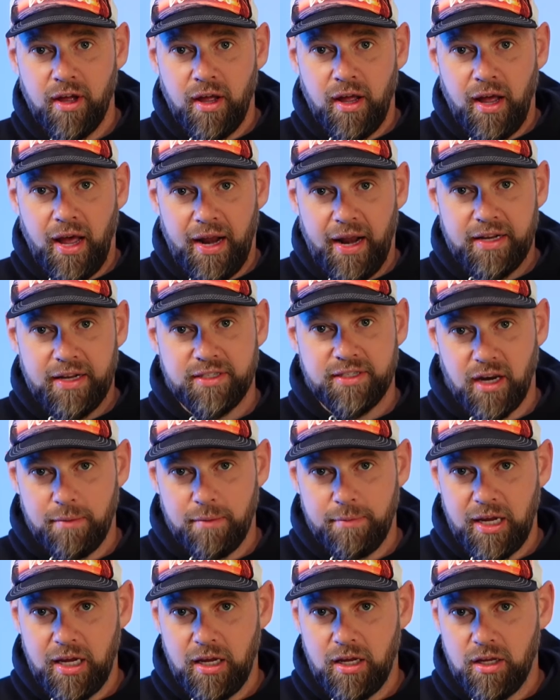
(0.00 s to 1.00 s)
and it's gonna
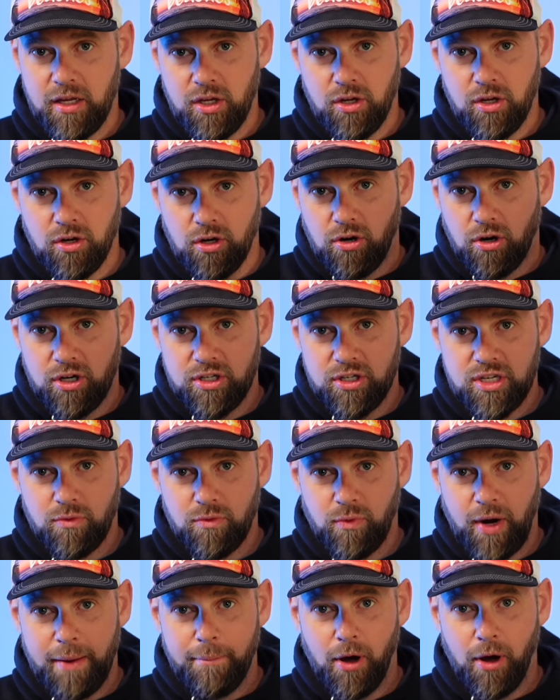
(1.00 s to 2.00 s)
be unicorns and
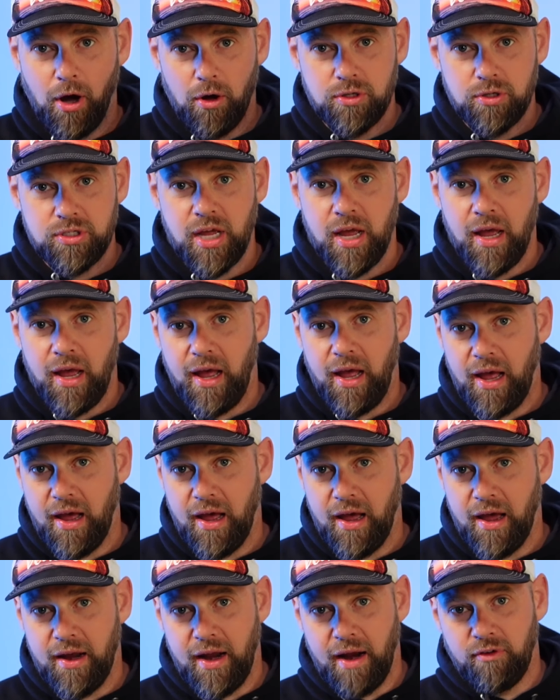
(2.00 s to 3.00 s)
rainbows
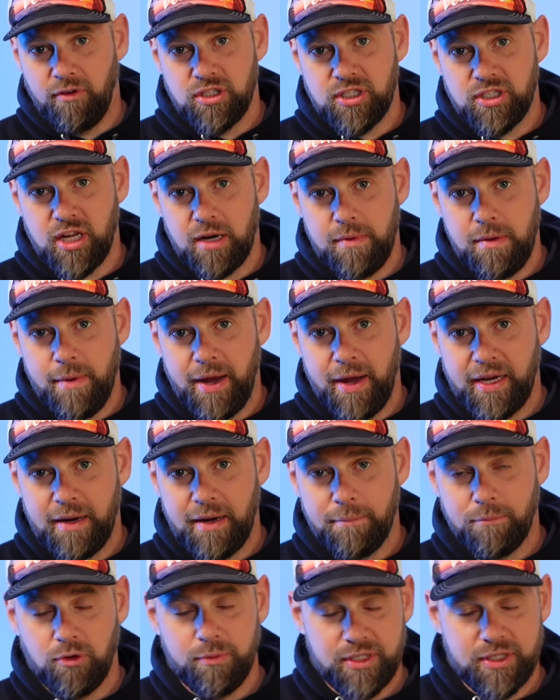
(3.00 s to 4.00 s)
and everyone's gonna be making
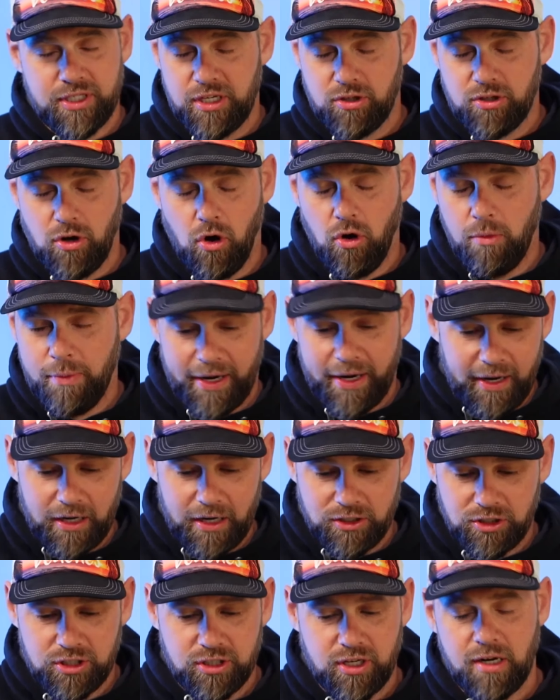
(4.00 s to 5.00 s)
improvements and it's, oh my gosh,
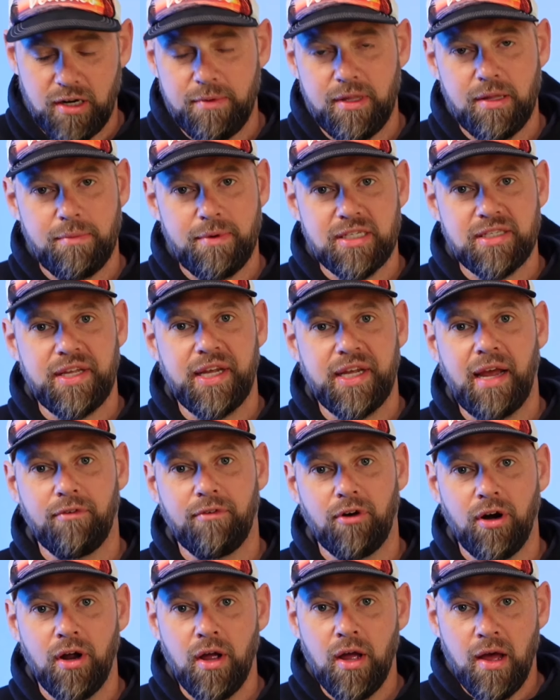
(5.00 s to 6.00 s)
it's gonna be the best thing
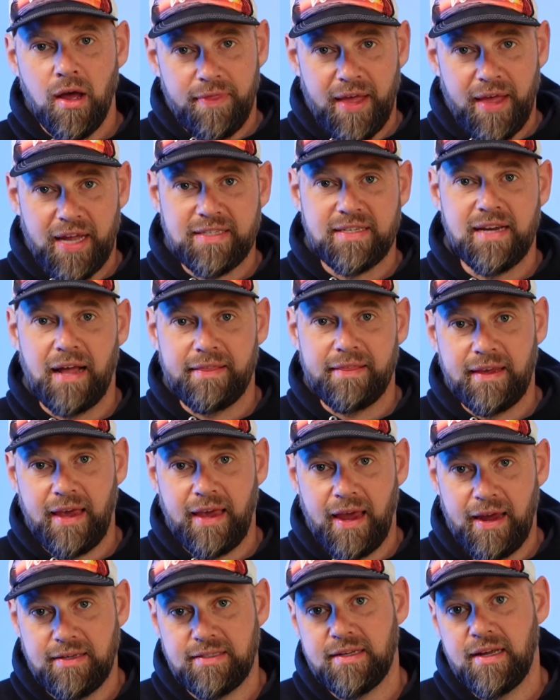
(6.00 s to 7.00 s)
ever. That's not the
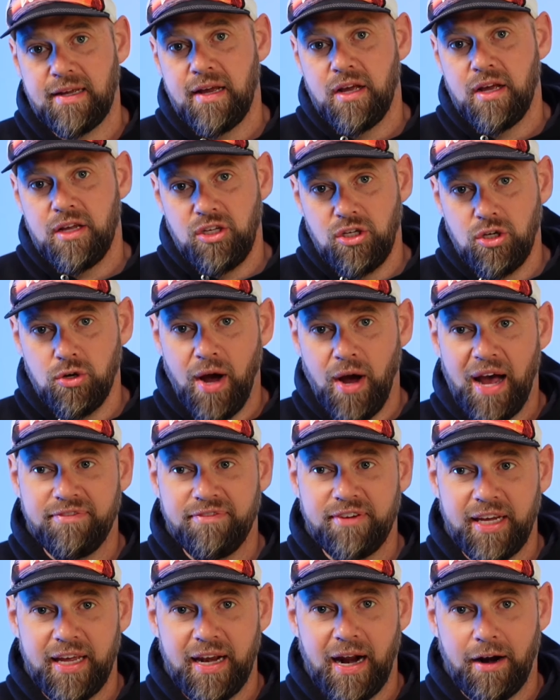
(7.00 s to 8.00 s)
case. You have to
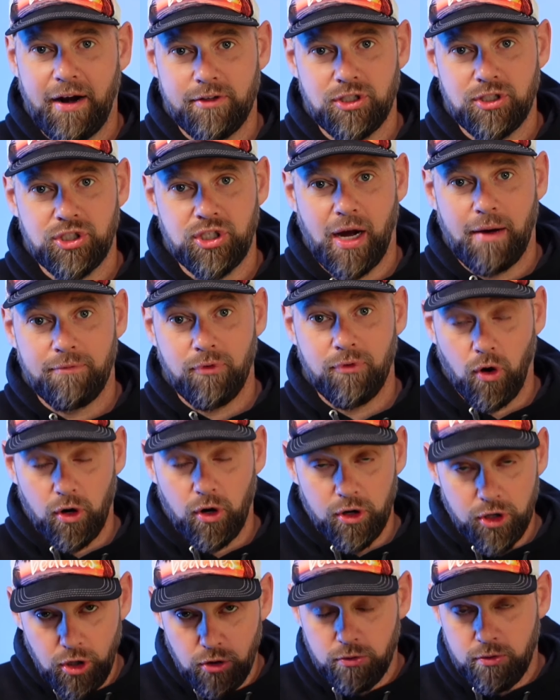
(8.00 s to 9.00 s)
get out on the shop floor.
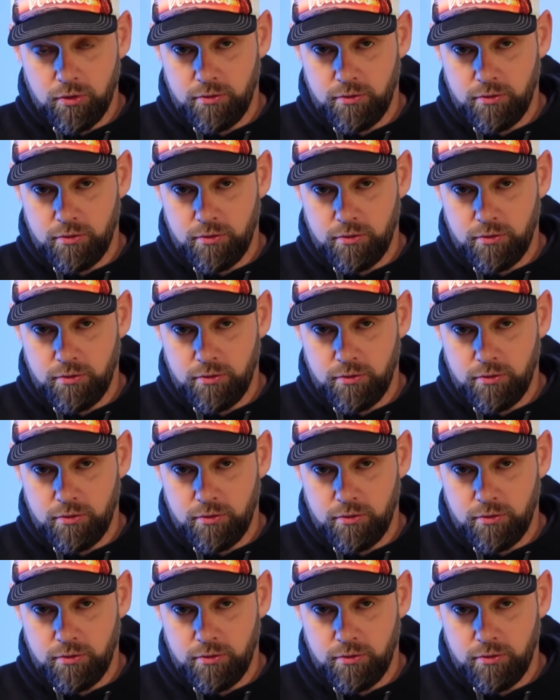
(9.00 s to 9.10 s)
You,